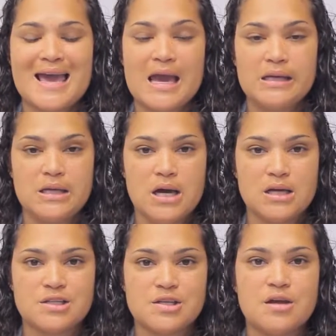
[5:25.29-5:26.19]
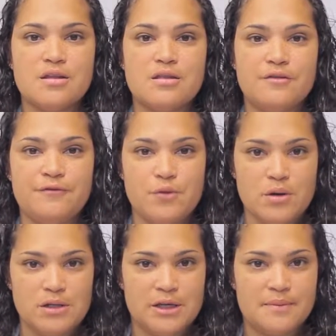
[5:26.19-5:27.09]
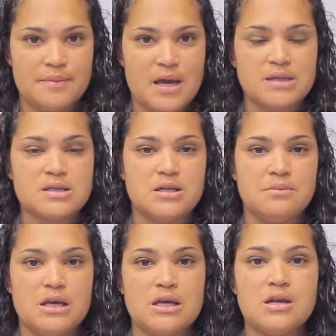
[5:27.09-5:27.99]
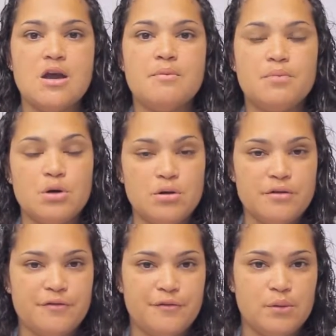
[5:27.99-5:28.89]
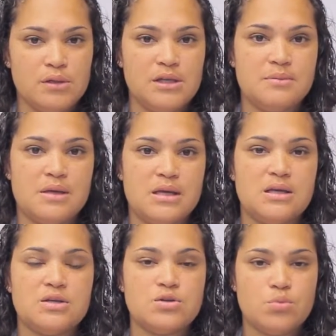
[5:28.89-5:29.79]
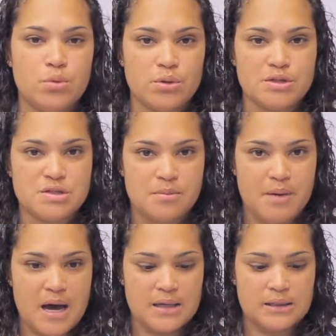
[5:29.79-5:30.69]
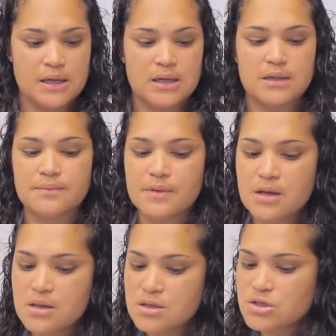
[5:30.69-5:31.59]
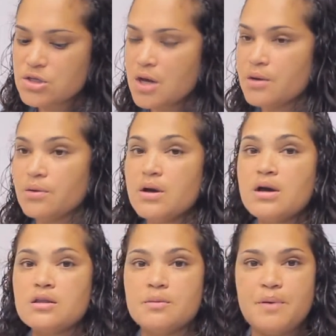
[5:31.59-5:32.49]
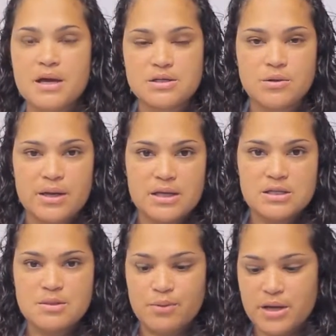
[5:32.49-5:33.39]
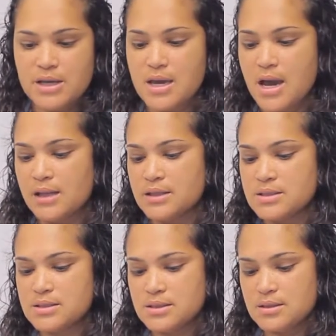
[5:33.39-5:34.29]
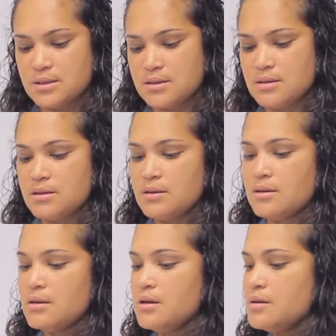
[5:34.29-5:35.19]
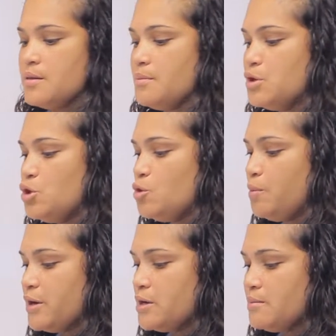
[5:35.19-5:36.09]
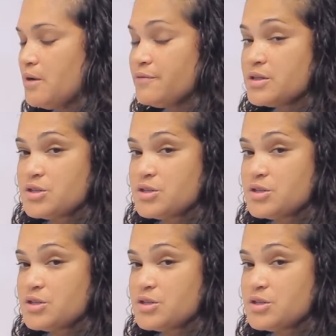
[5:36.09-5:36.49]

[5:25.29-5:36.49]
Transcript: adducts the forelimb. That's going to mean pull the forelimb in towards the body line. So, the pecto antebrachialis, the manubrium of the